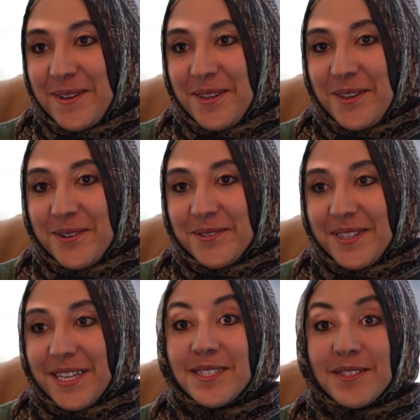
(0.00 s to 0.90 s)
You know,
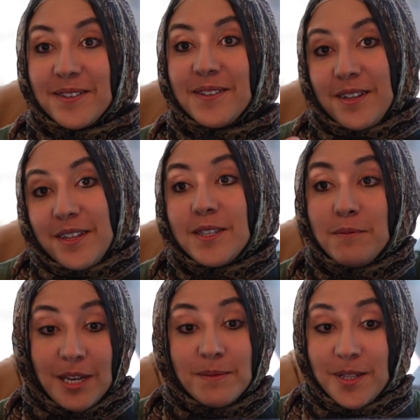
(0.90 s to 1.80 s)
that's, and
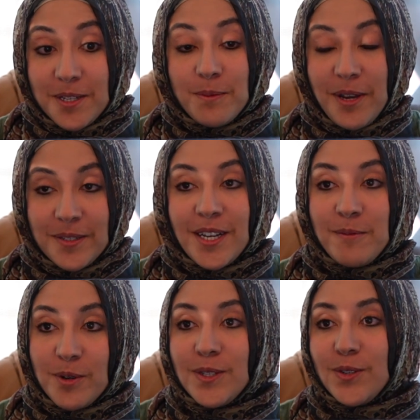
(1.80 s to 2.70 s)
sometimes Allah subhanahu wa ta'ala
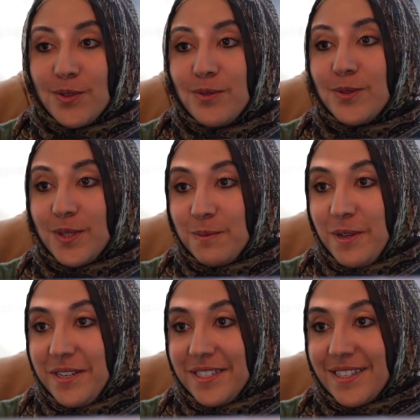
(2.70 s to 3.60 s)
puts us through those
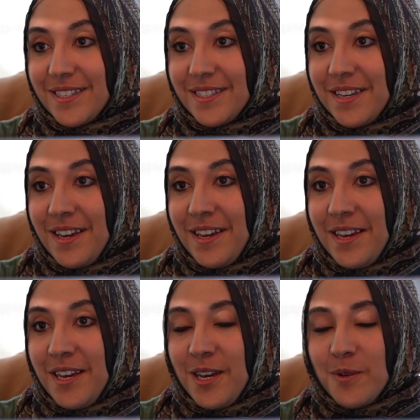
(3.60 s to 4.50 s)
experiences
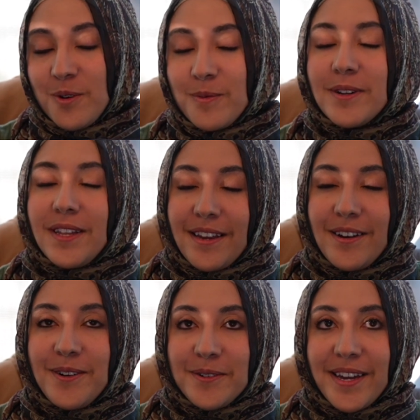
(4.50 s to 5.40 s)
where we're like,
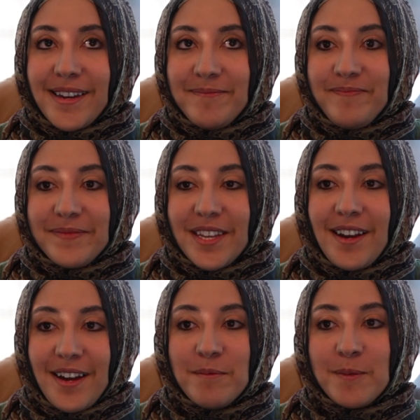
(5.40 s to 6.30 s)
oh, okay,
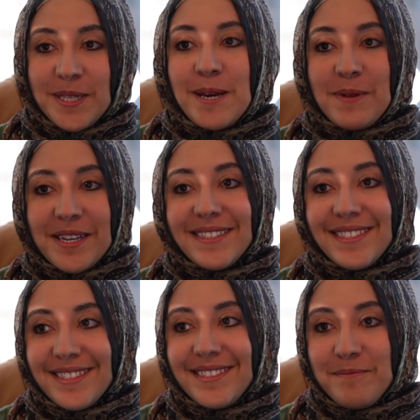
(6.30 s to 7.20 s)
I'm upset
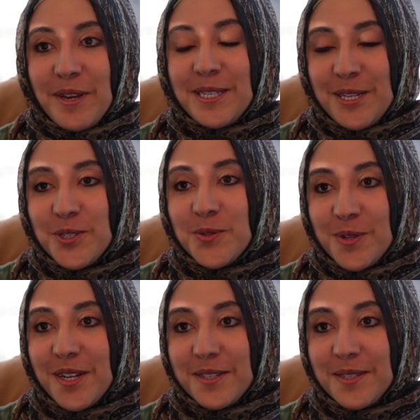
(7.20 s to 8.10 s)
because my intentions were
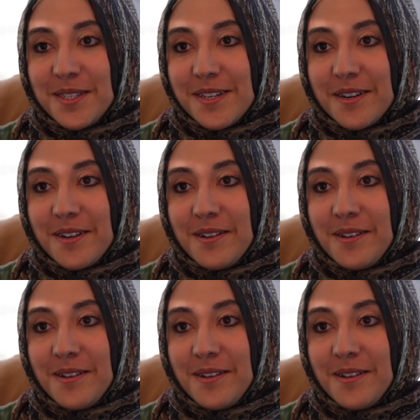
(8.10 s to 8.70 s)
not sincere.